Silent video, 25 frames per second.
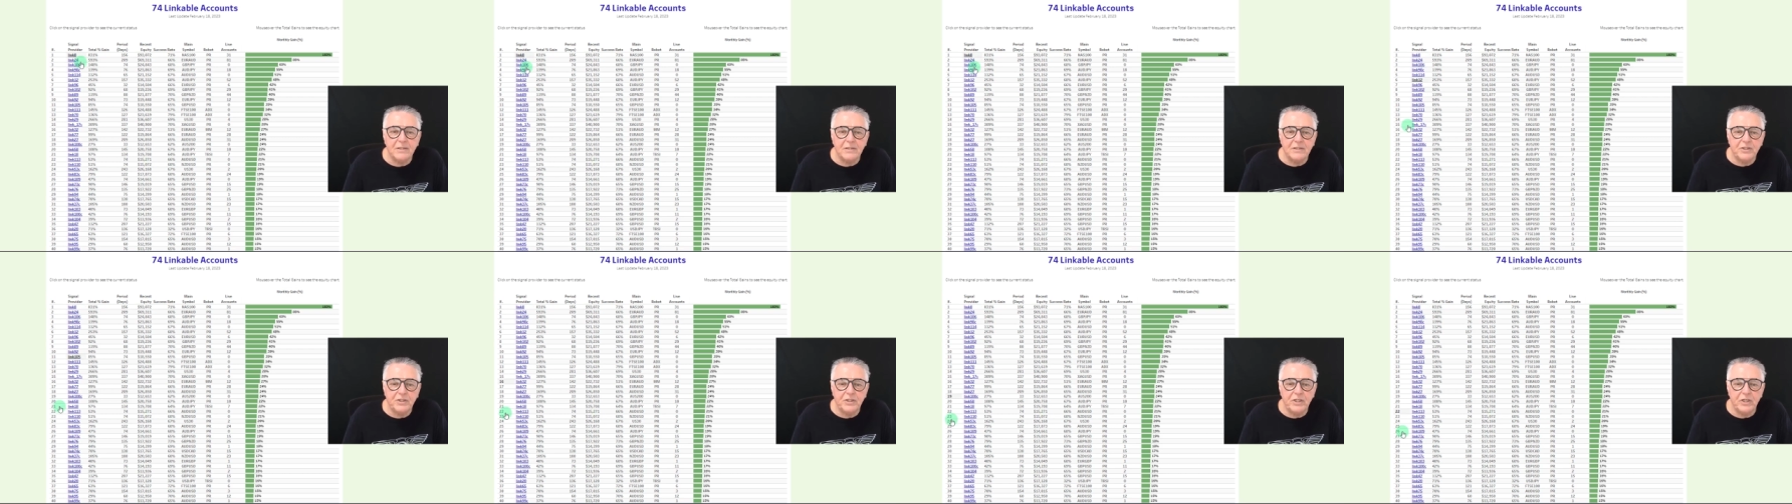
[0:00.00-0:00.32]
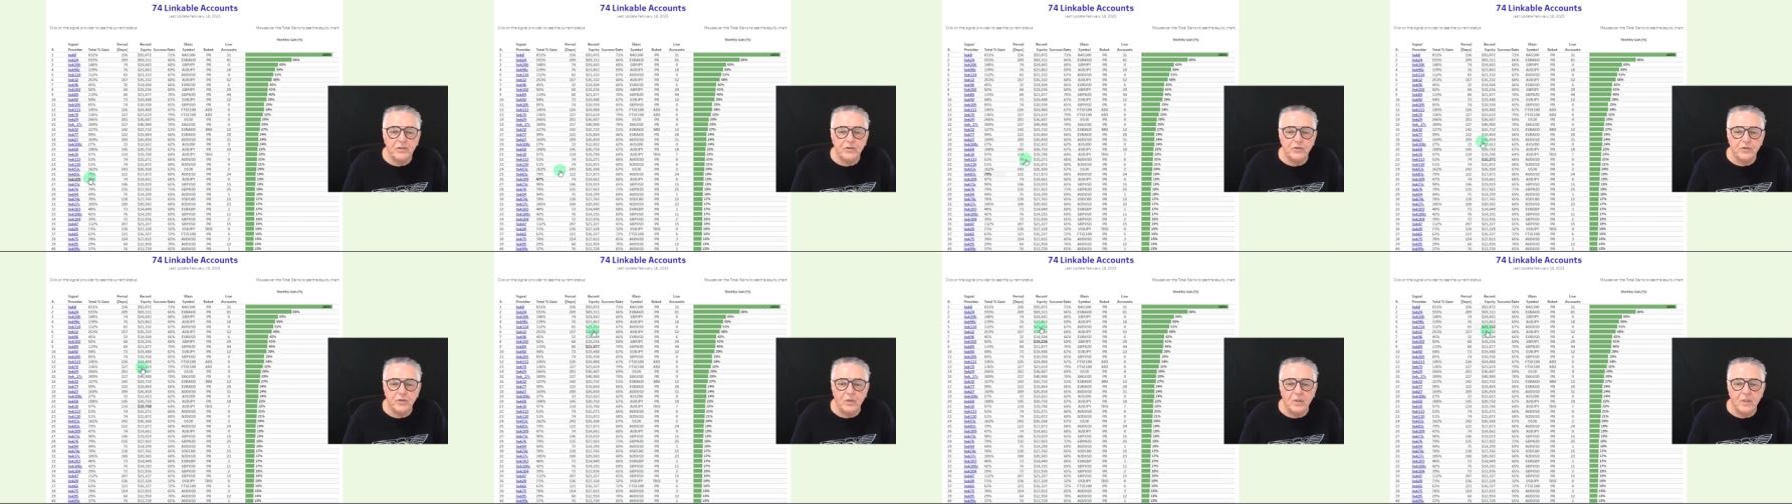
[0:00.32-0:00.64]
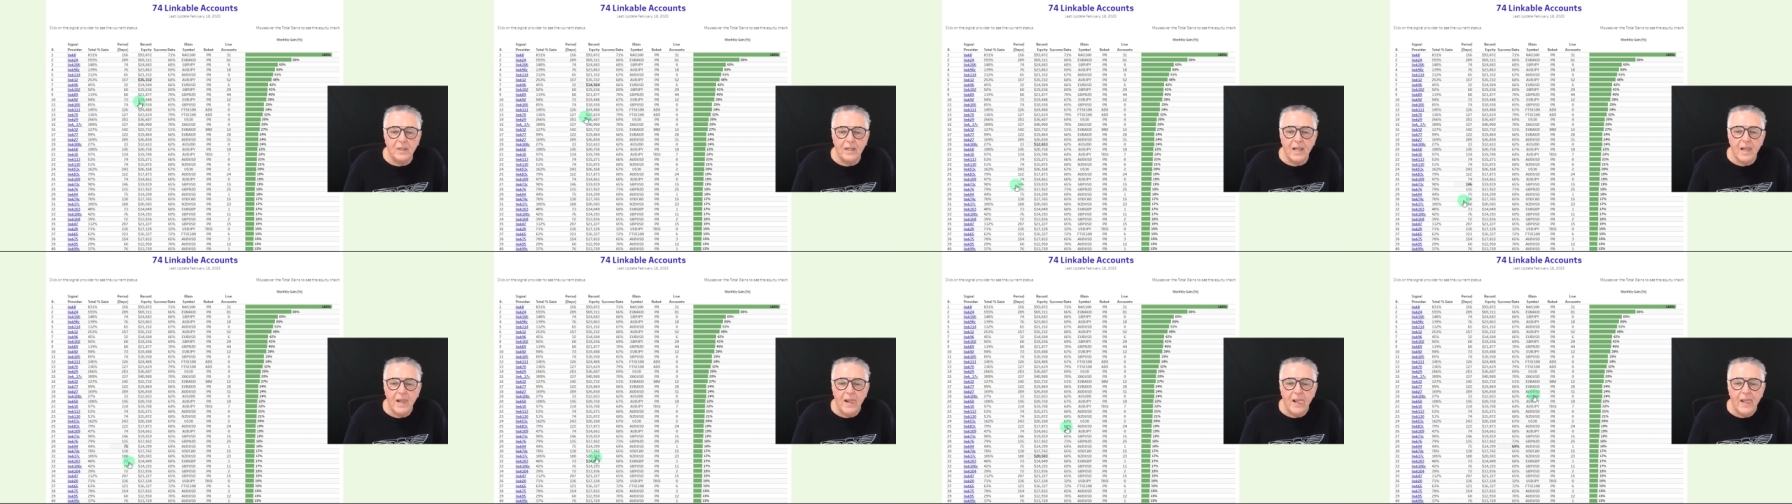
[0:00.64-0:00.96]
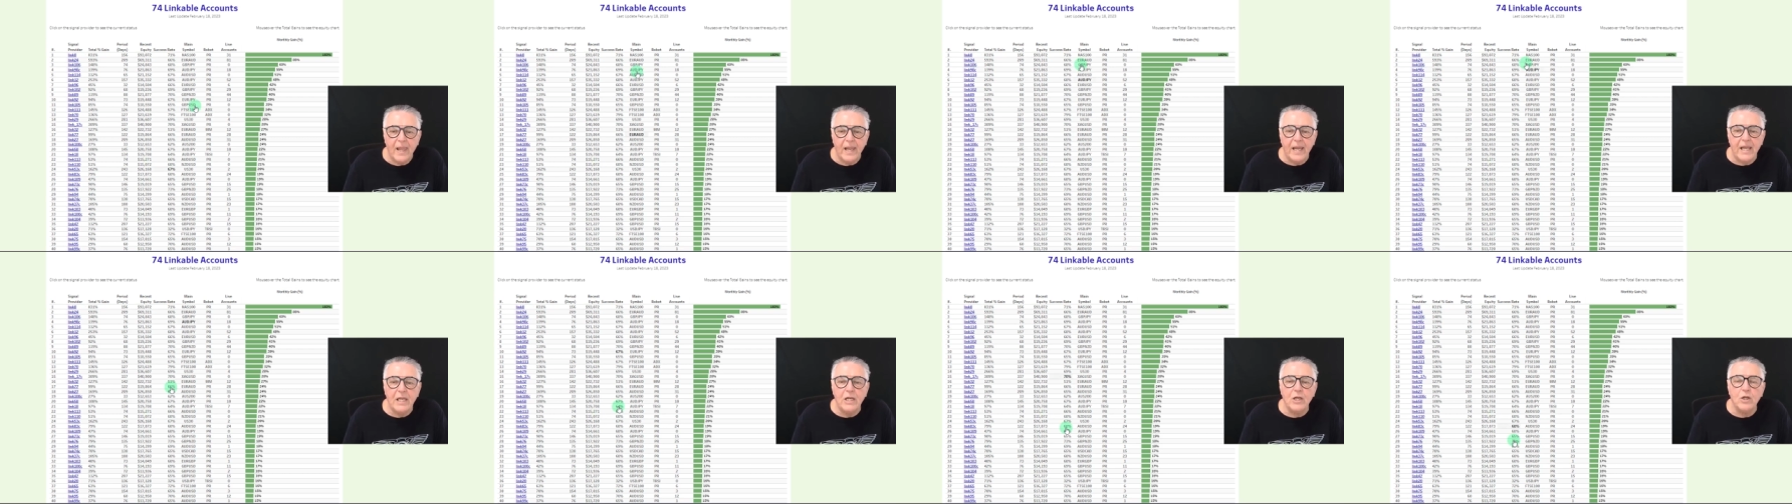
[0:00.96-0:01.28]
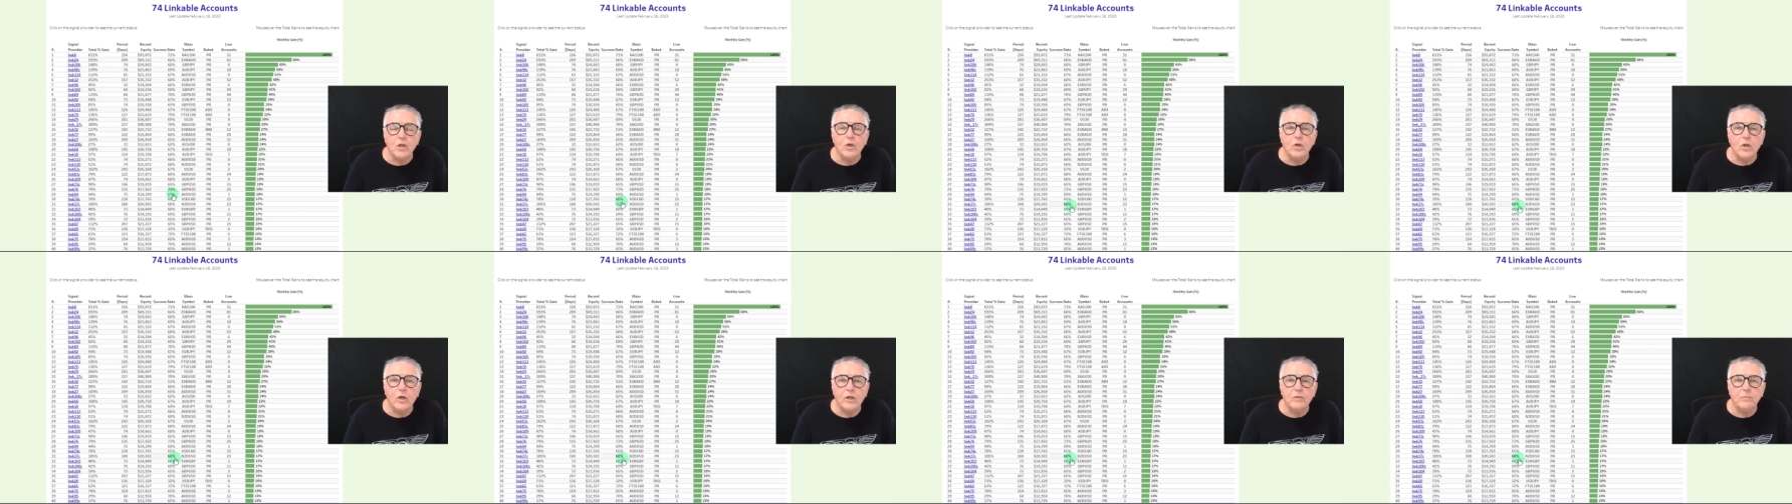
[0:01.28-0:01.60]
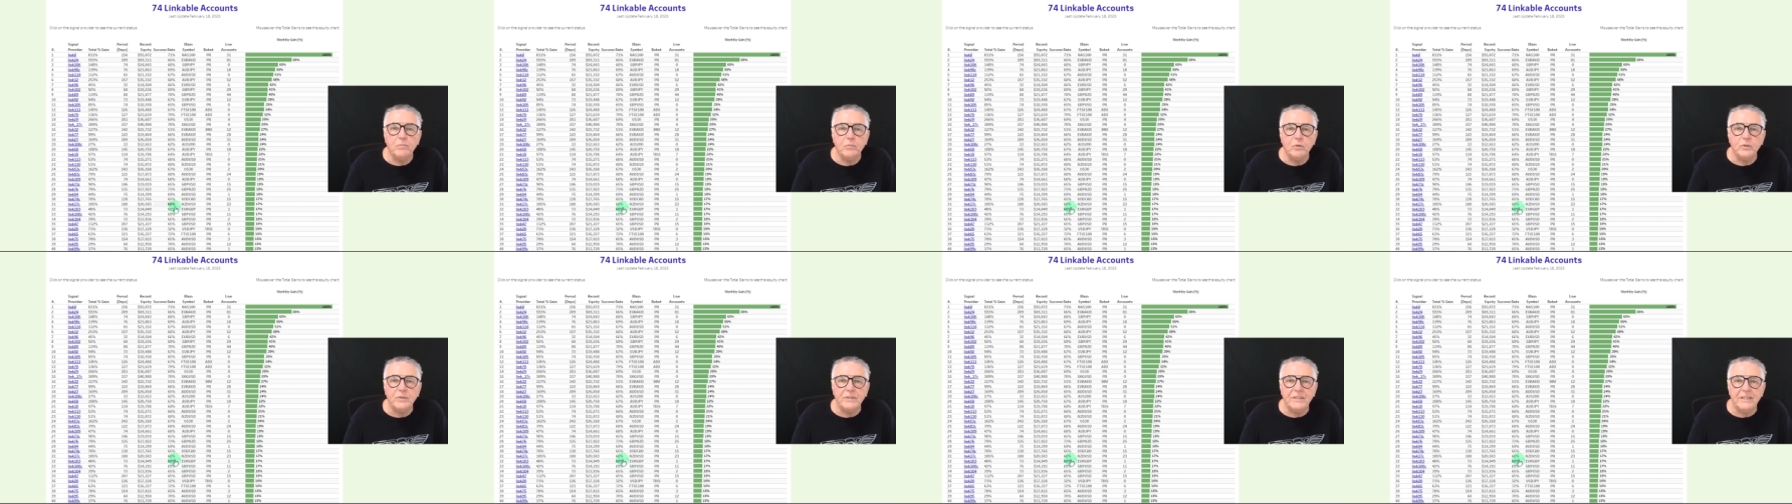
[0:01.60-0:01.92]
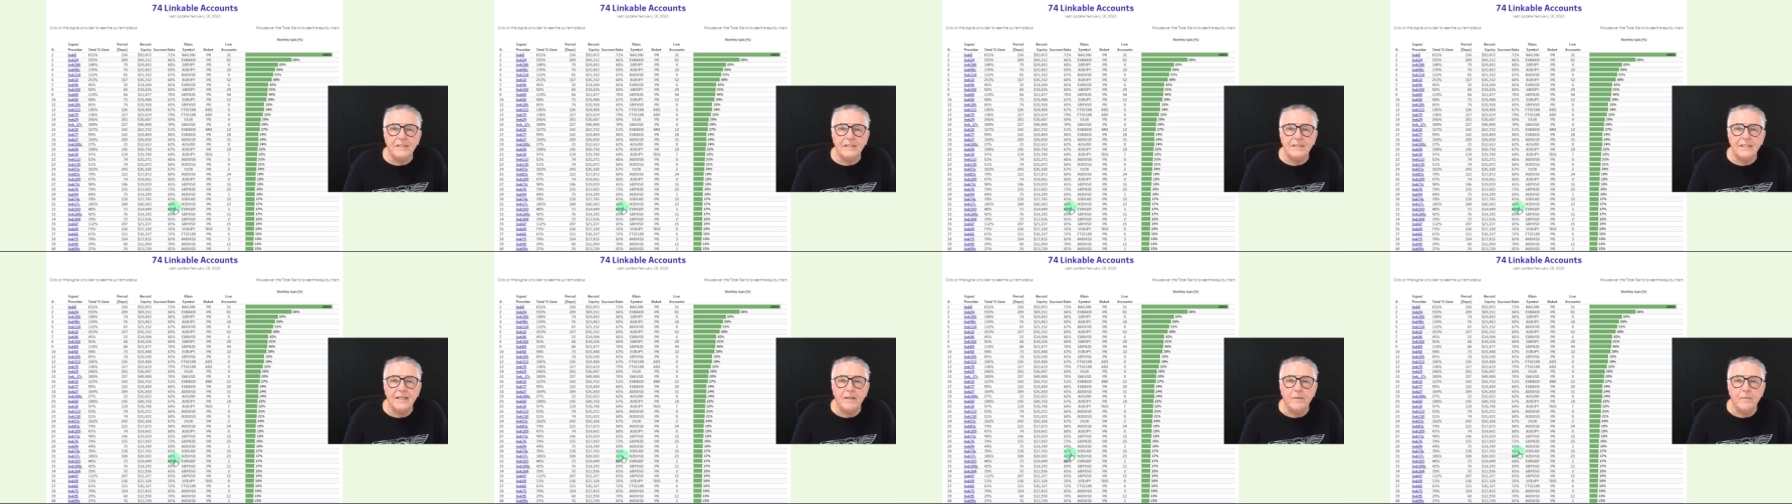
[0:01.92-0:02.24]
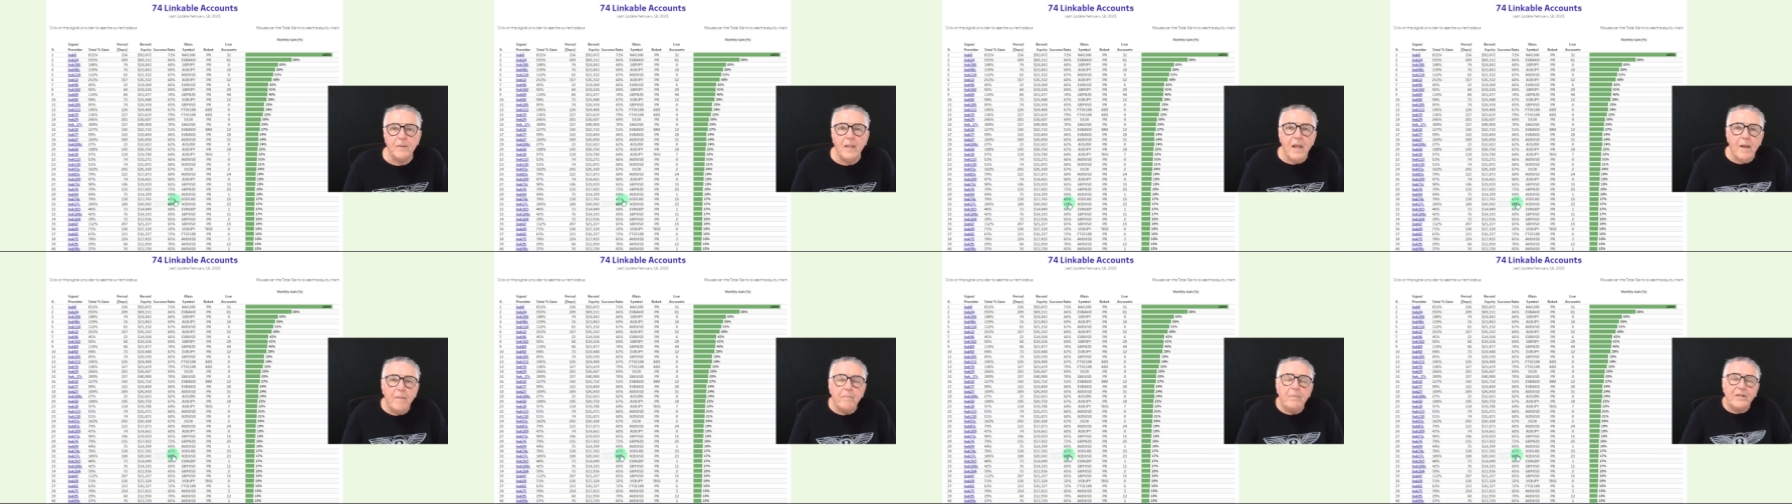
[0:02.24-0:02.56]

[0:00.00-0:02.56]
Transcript: schedule in a lot more detail.